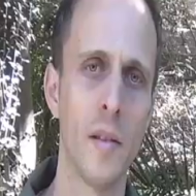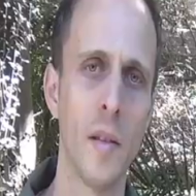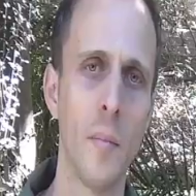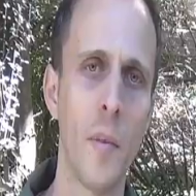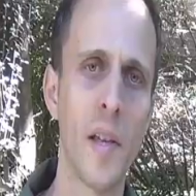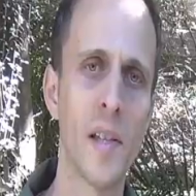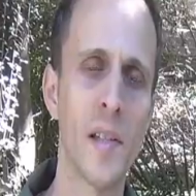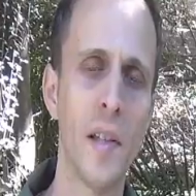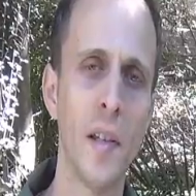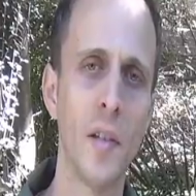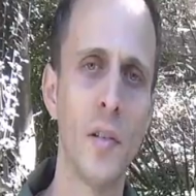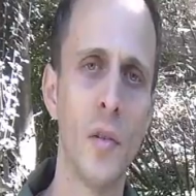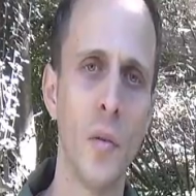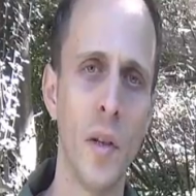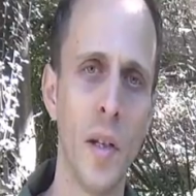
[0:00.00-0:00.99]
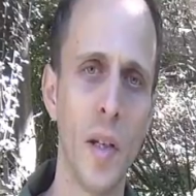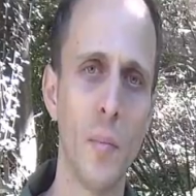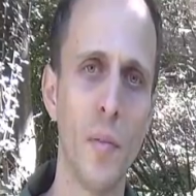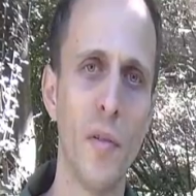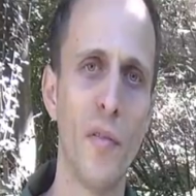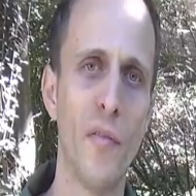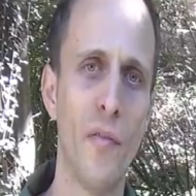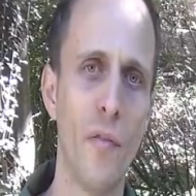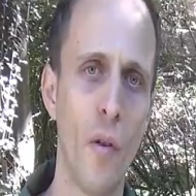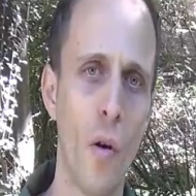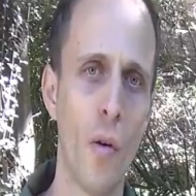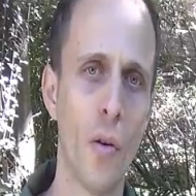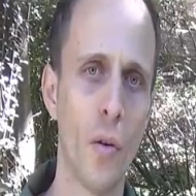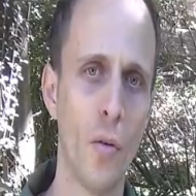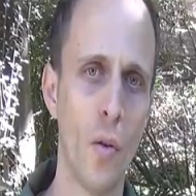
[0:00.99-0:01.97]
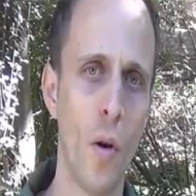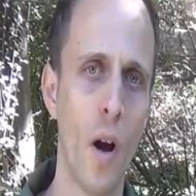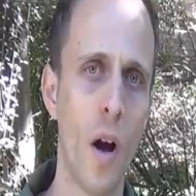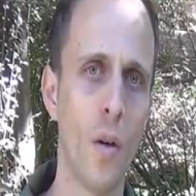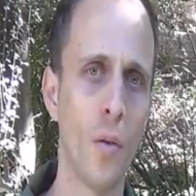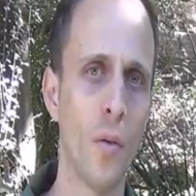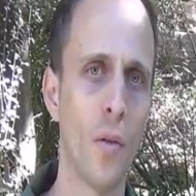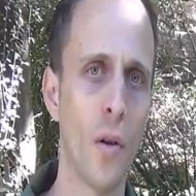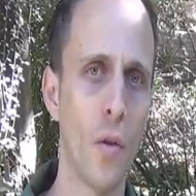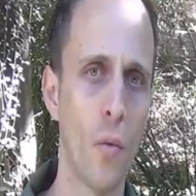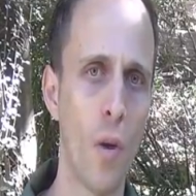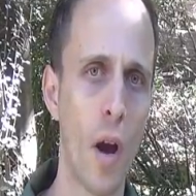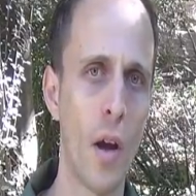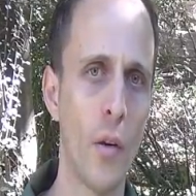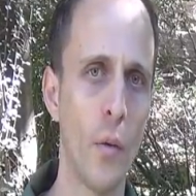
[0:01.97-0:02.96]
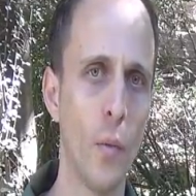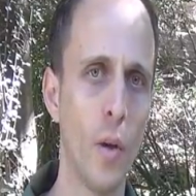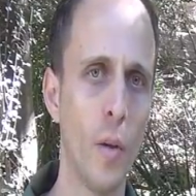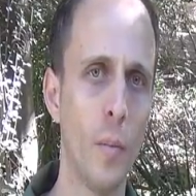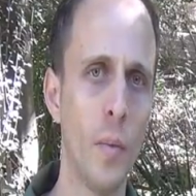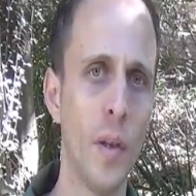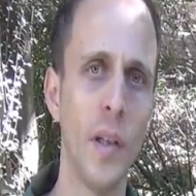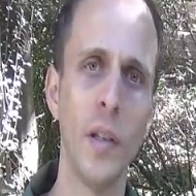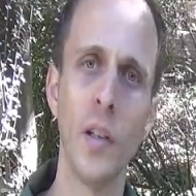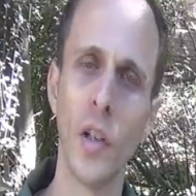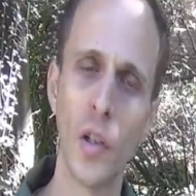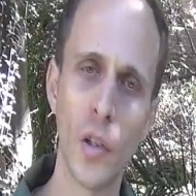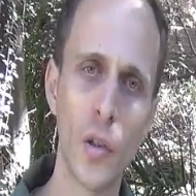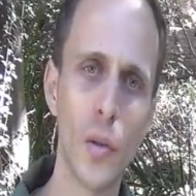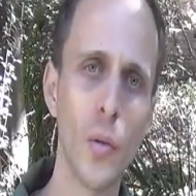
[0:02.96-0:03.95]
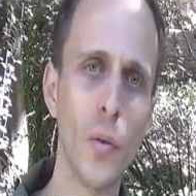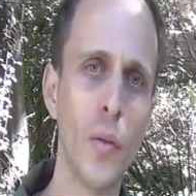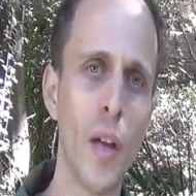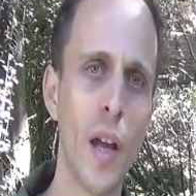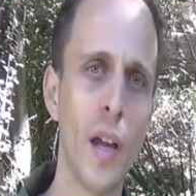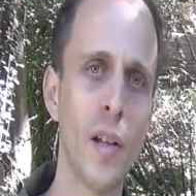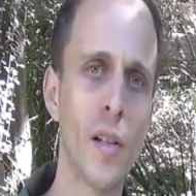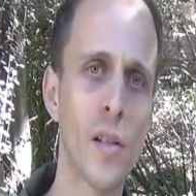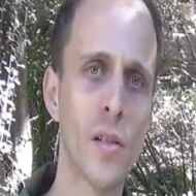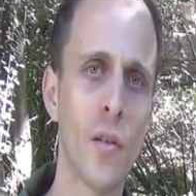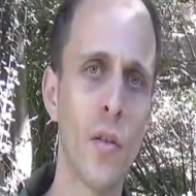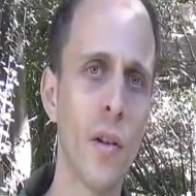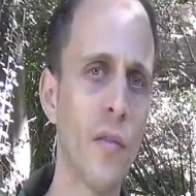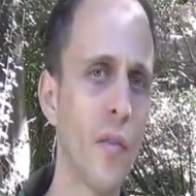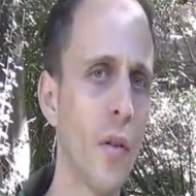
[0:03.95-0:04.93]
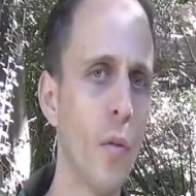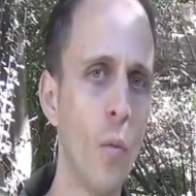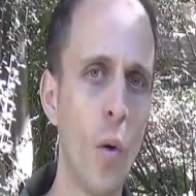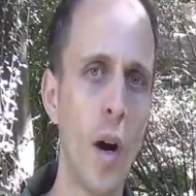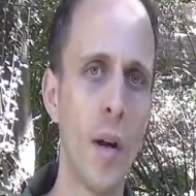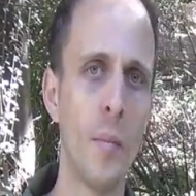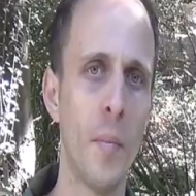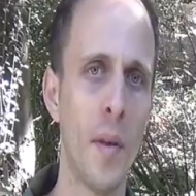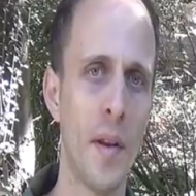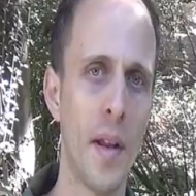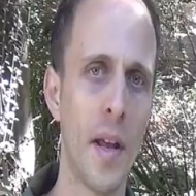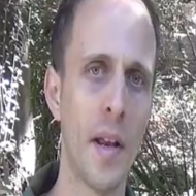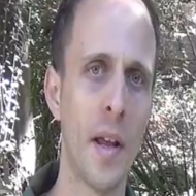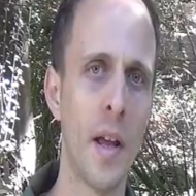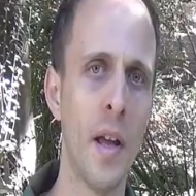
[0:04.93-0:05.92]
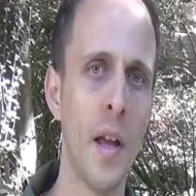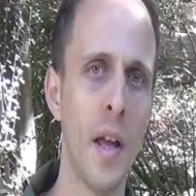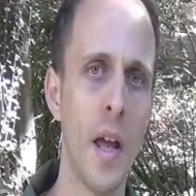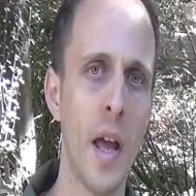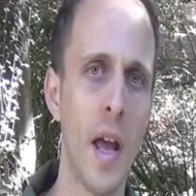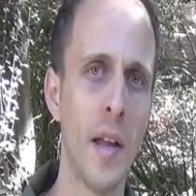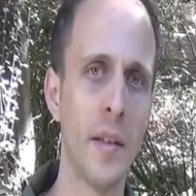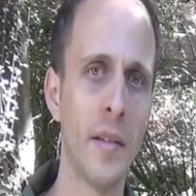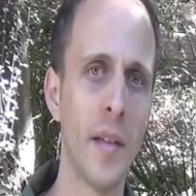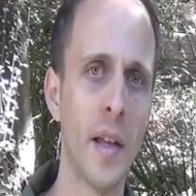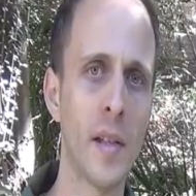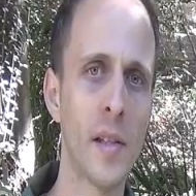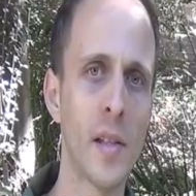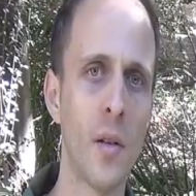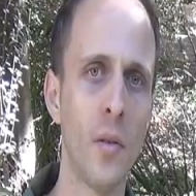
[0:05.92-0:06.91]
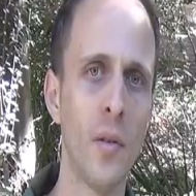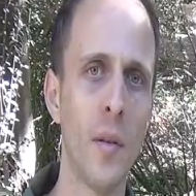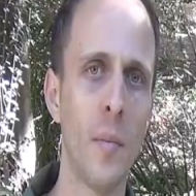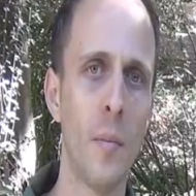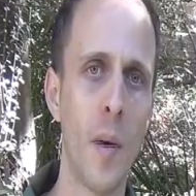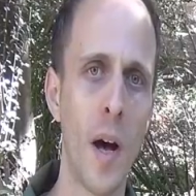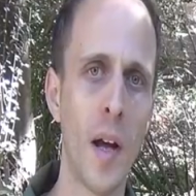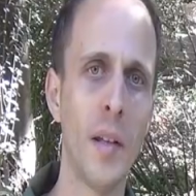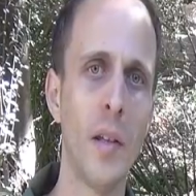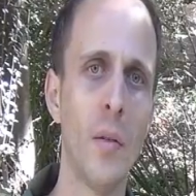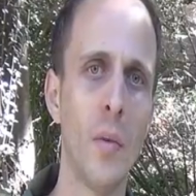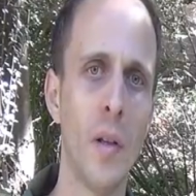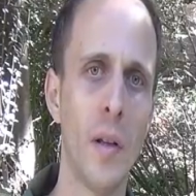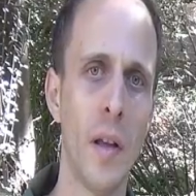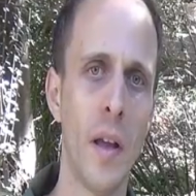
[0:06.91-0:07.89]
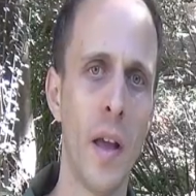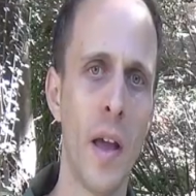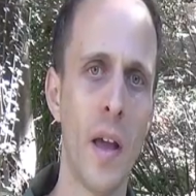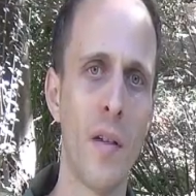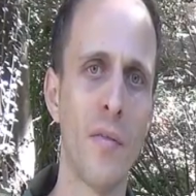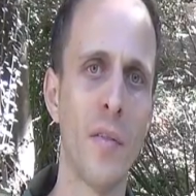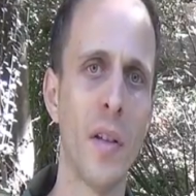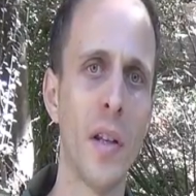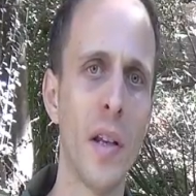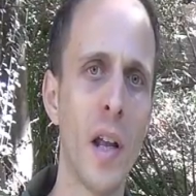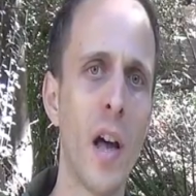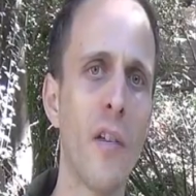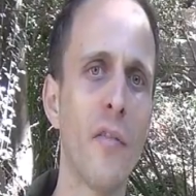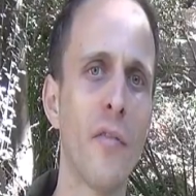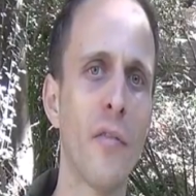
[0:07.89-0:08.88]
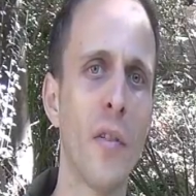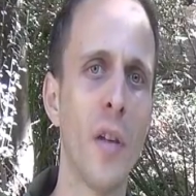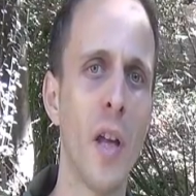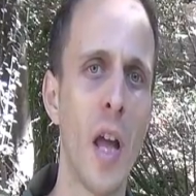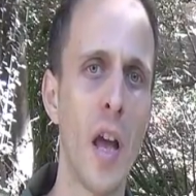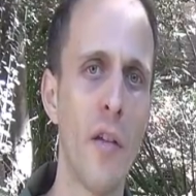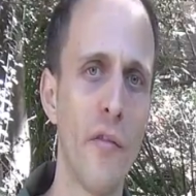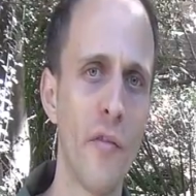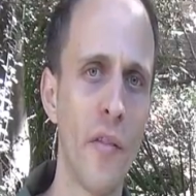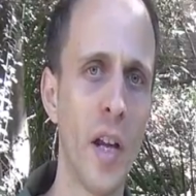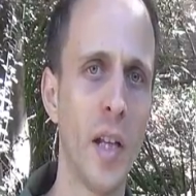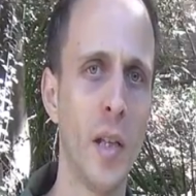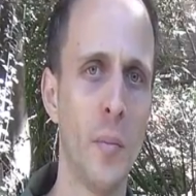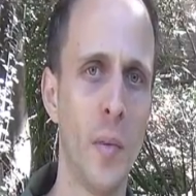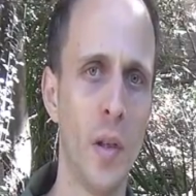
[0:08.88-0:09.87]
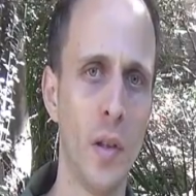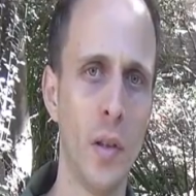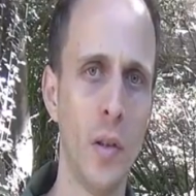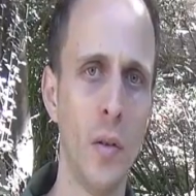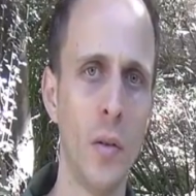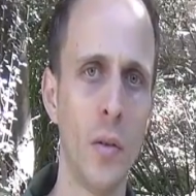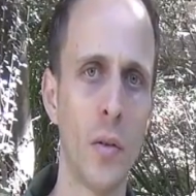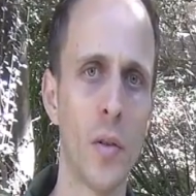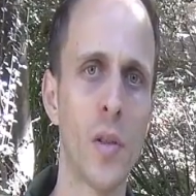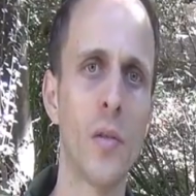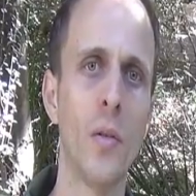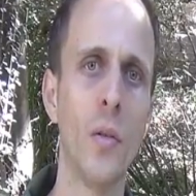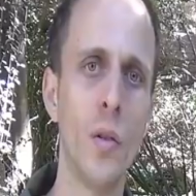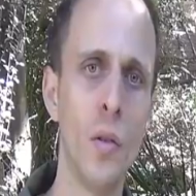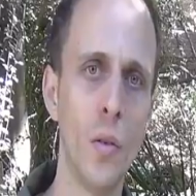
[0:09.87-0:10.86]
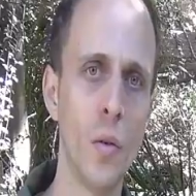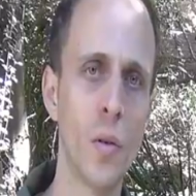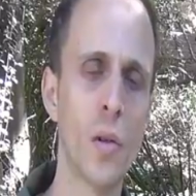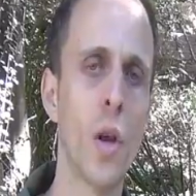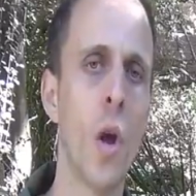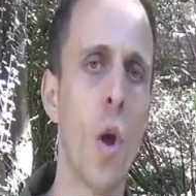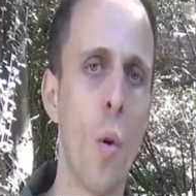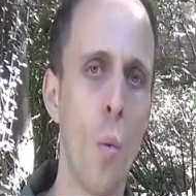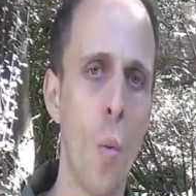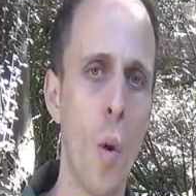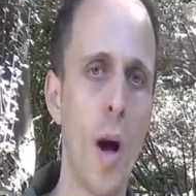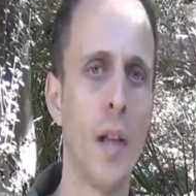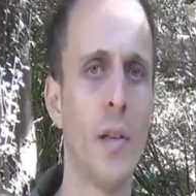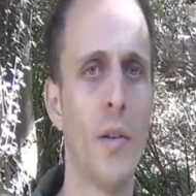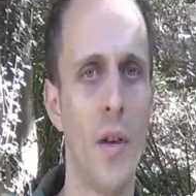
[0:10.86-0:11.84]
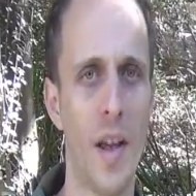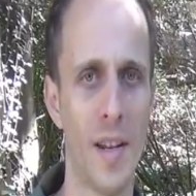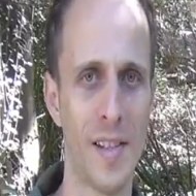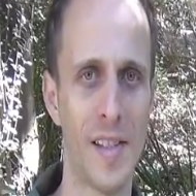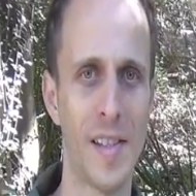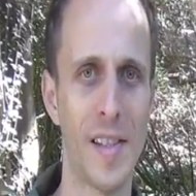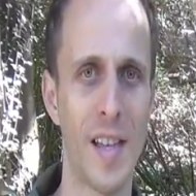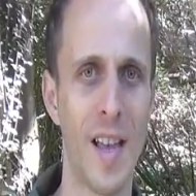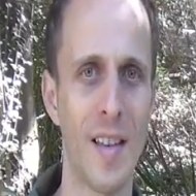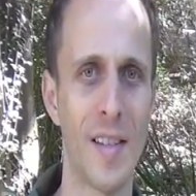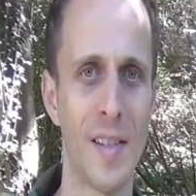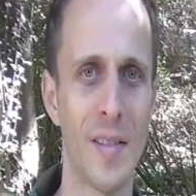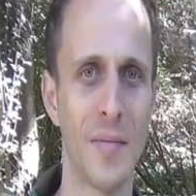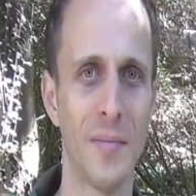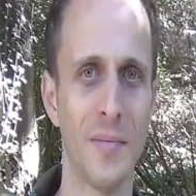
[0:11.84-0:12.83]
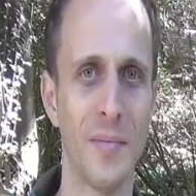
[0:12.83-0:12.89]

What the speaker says: The best thing to eat before you go out on a run will be 2 dates or even 1 banana. And that's so the body will have enough available glucose to use while you exercise.